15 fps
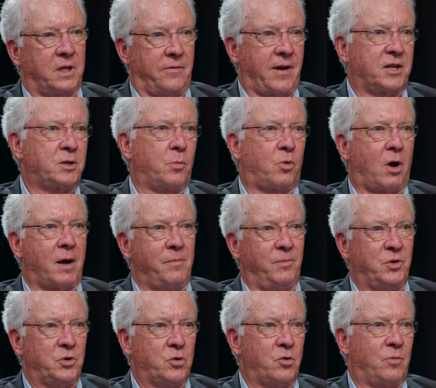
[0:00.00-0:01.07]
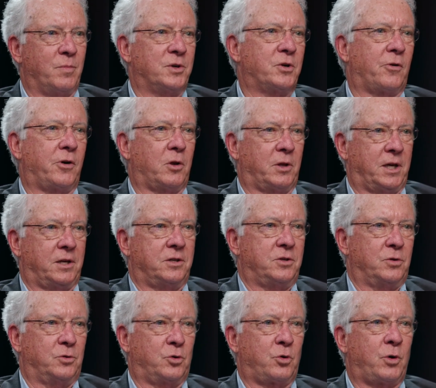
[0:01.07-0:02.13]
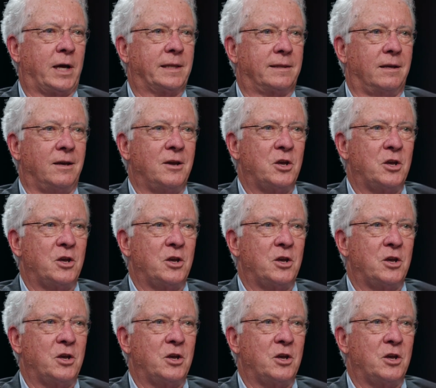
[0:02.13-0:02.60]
They've actually brought new material in to create